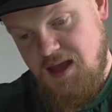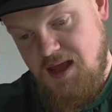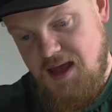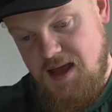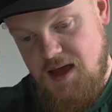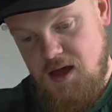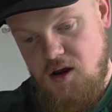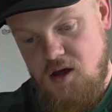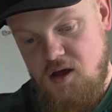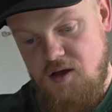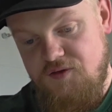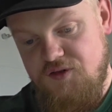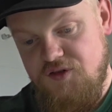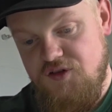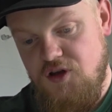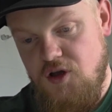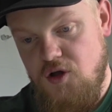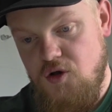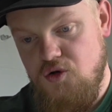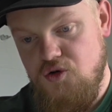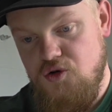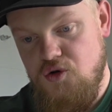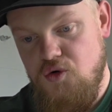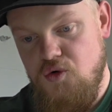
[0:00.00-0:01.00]
And I've
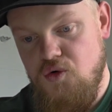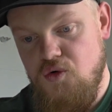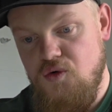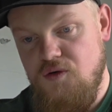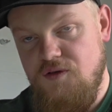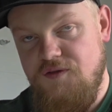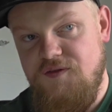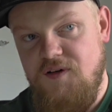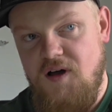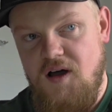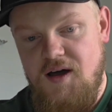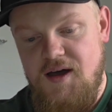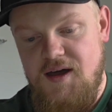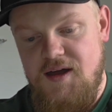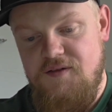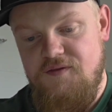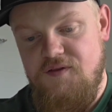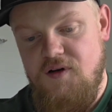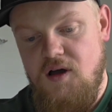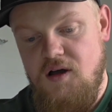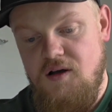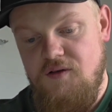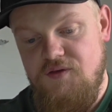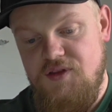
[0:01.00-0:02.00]
sold all
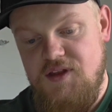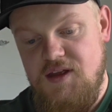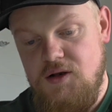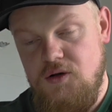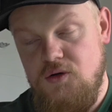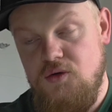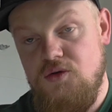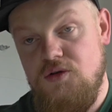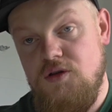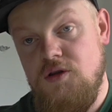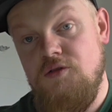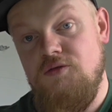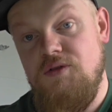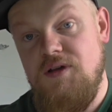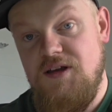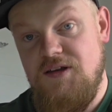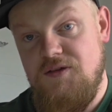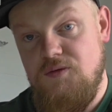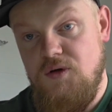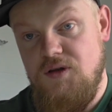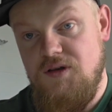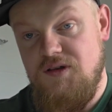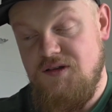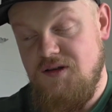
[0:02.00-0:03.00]
5 of the Lord of the
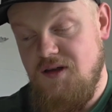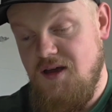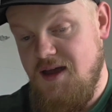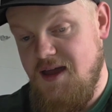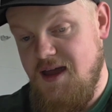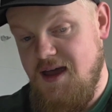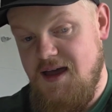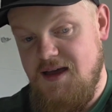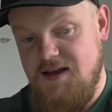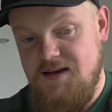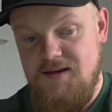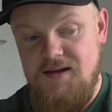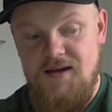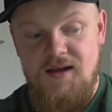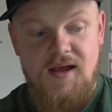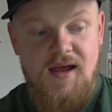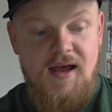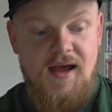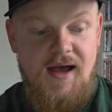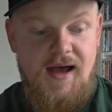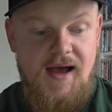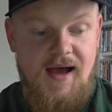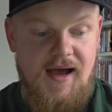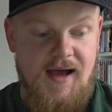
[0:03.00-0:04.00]
Rings ones that I had.
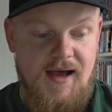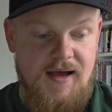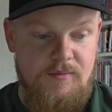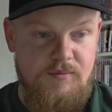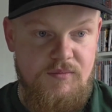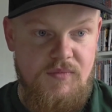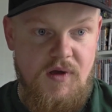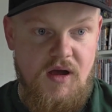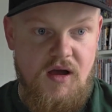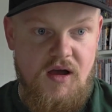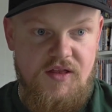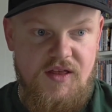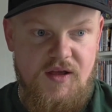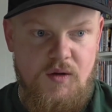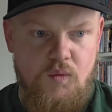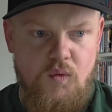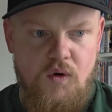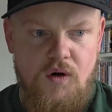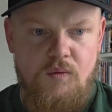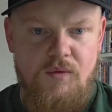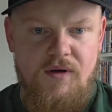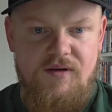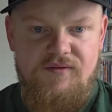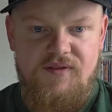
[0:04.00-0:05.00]
I think
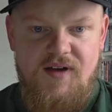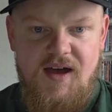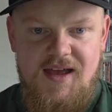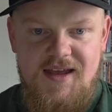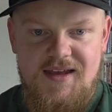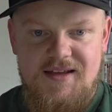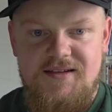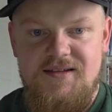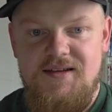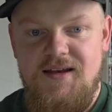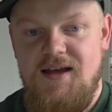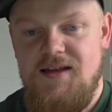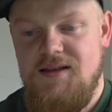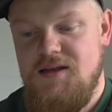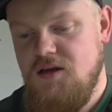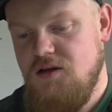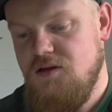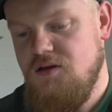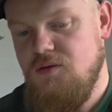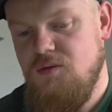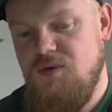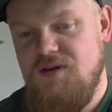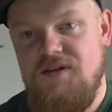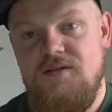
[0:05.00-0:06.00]
one went for £8 and the
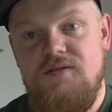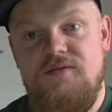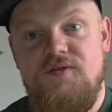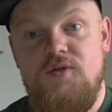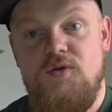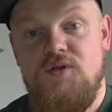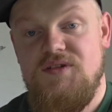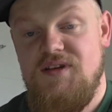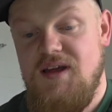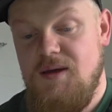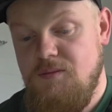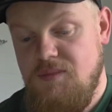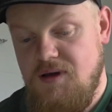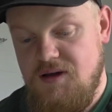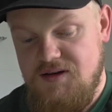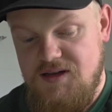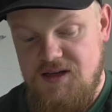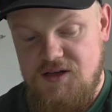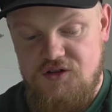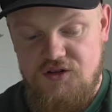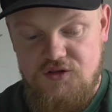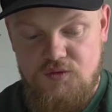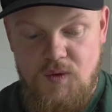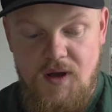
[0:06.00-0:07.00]
other went for £10
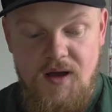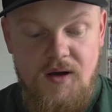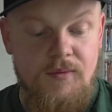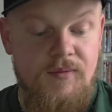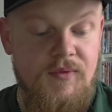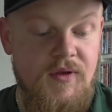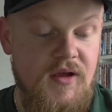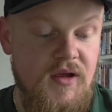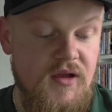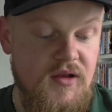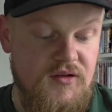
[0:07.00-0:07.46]
each as well.